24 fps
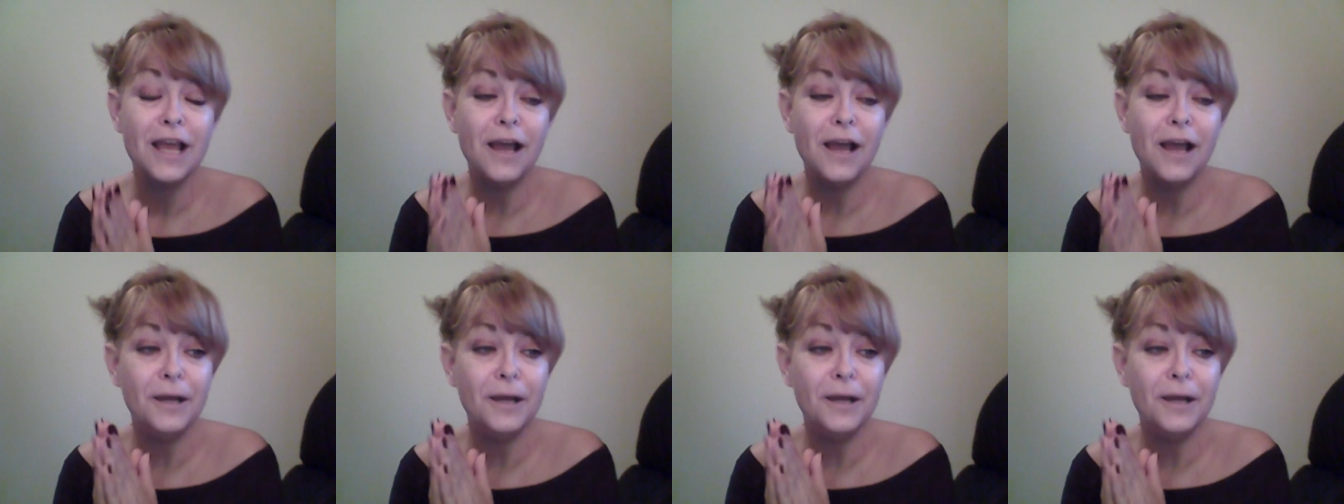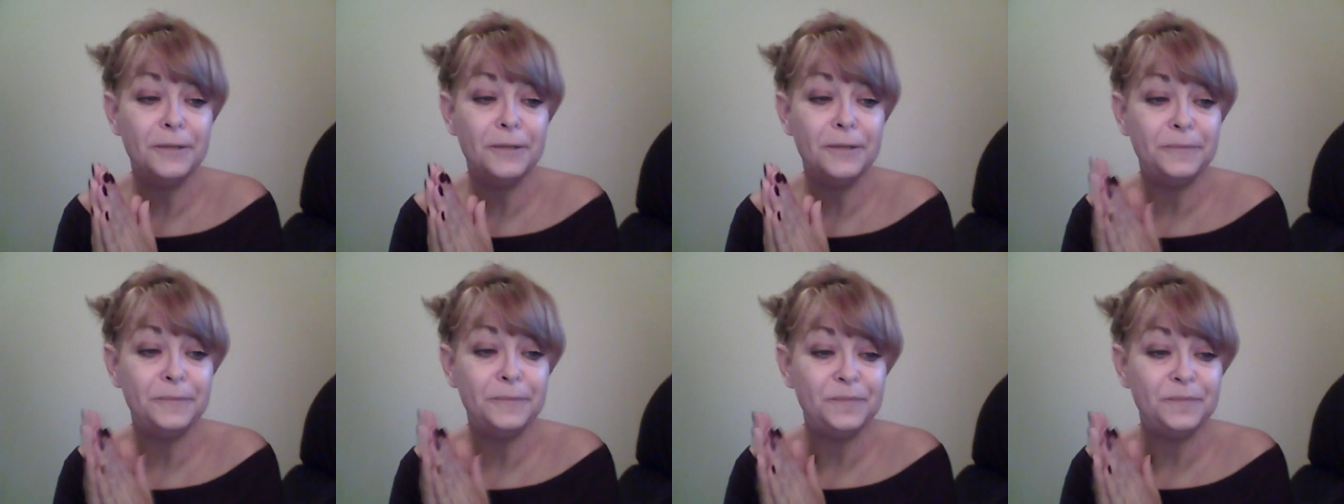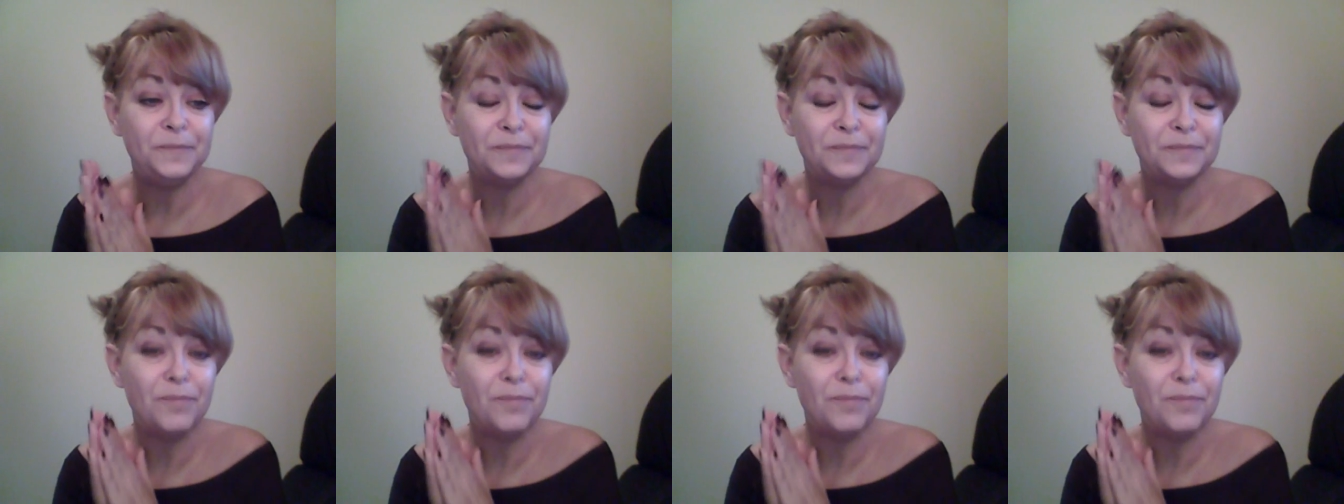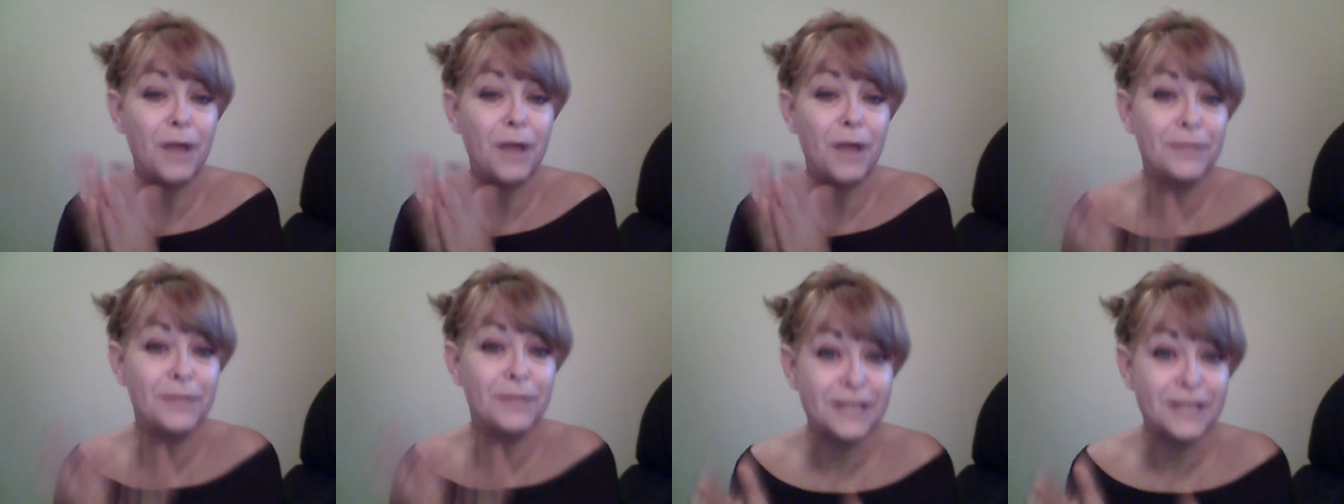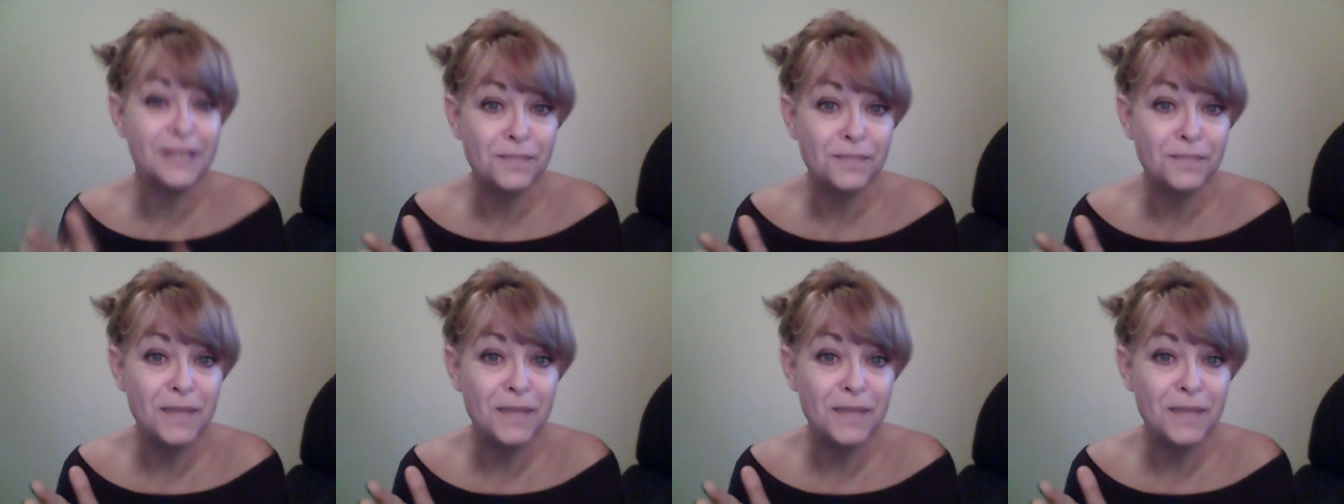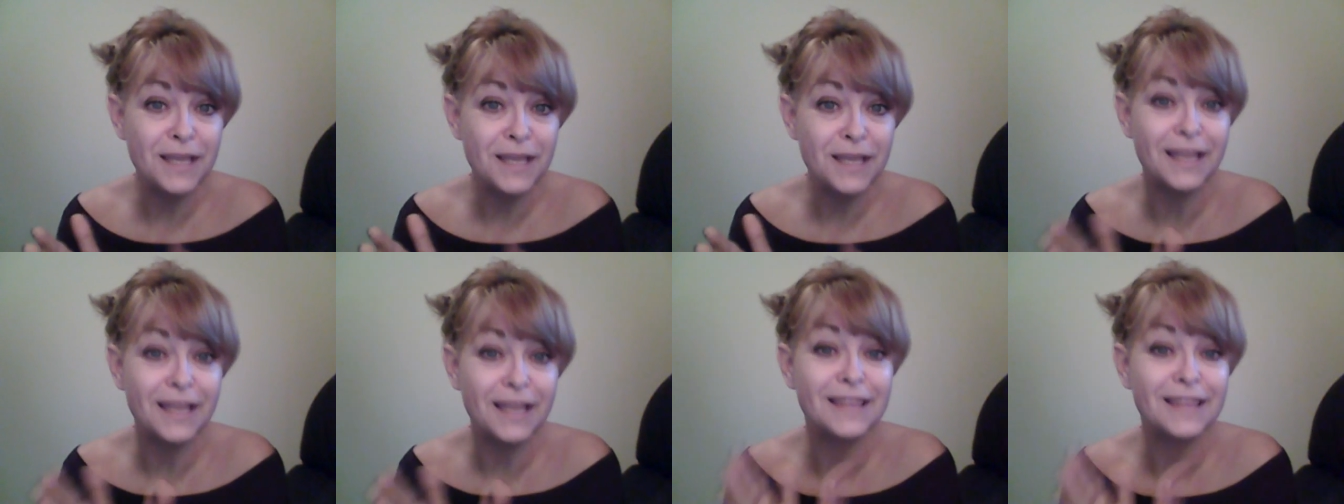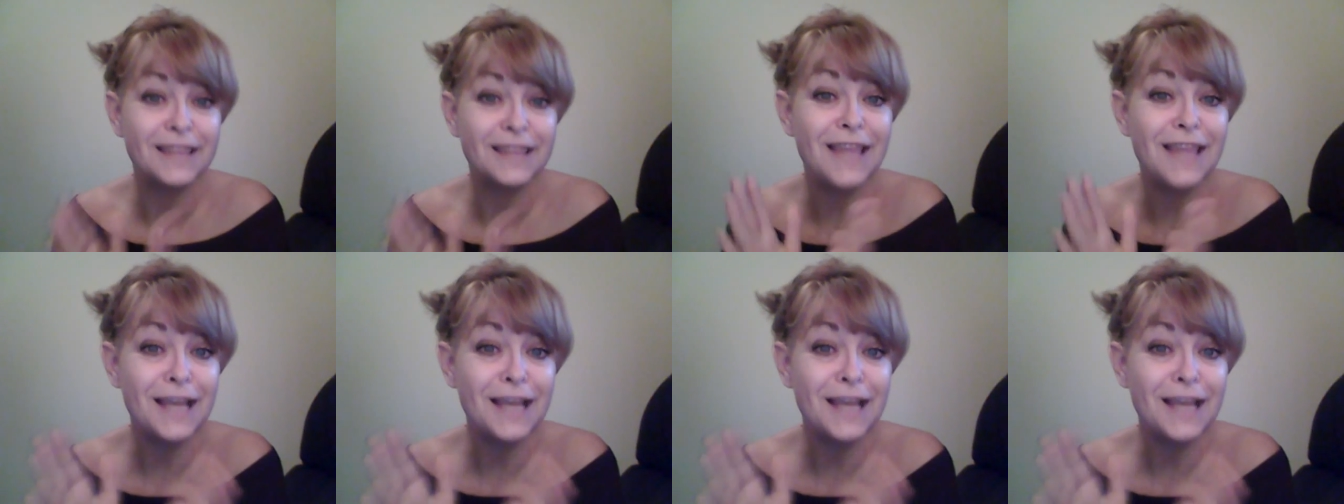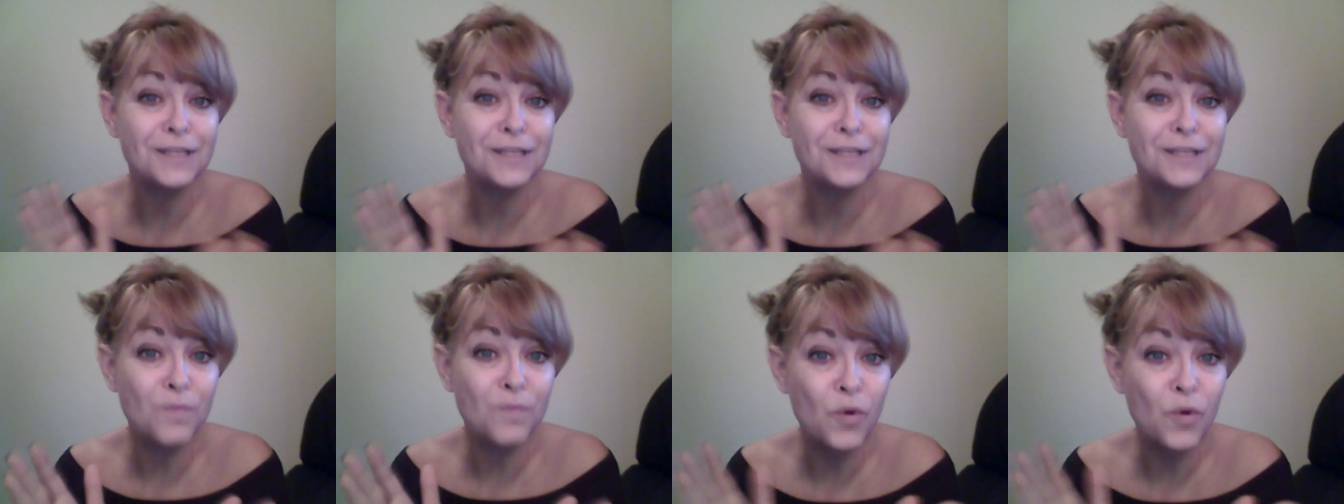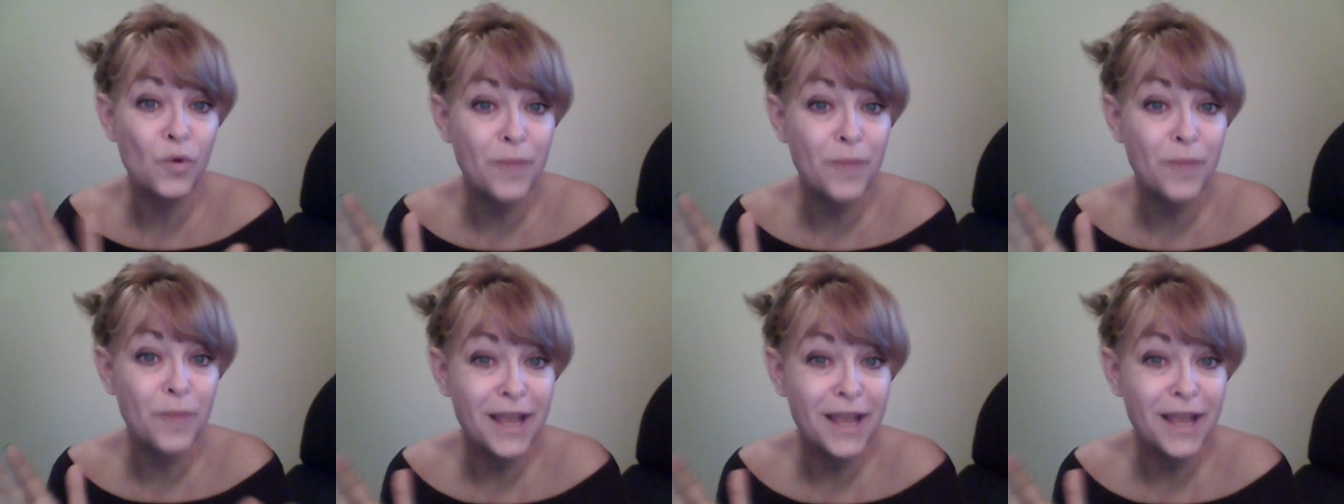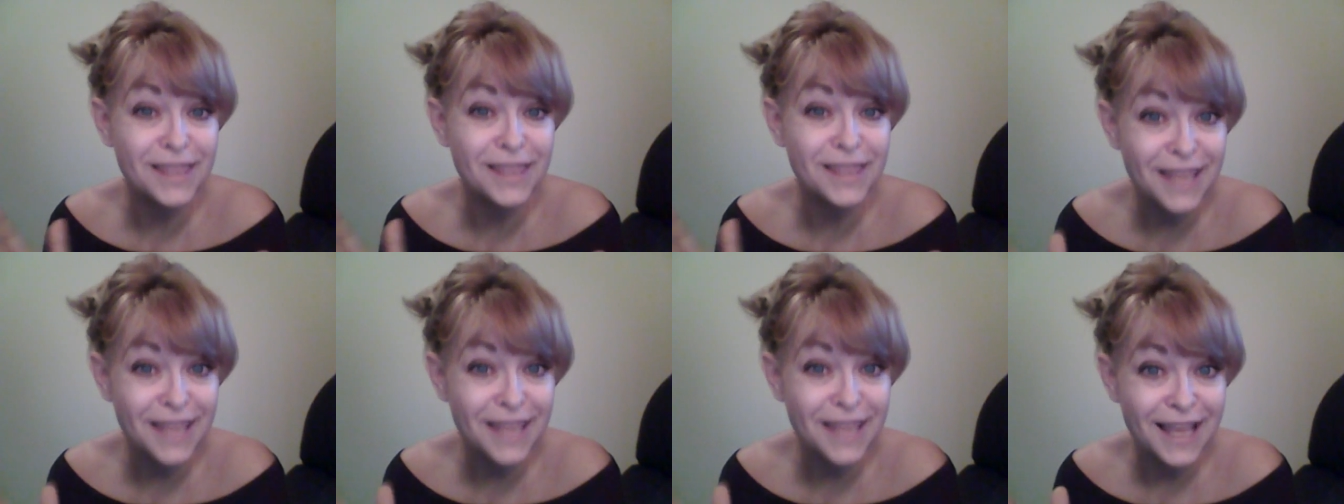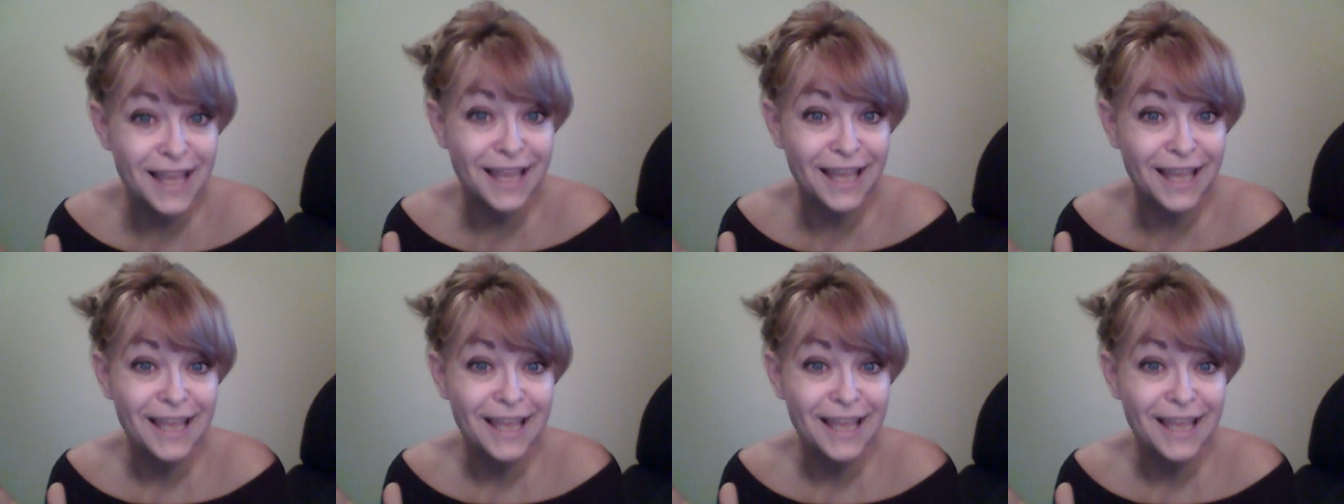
um, public speaking. That is more my thing.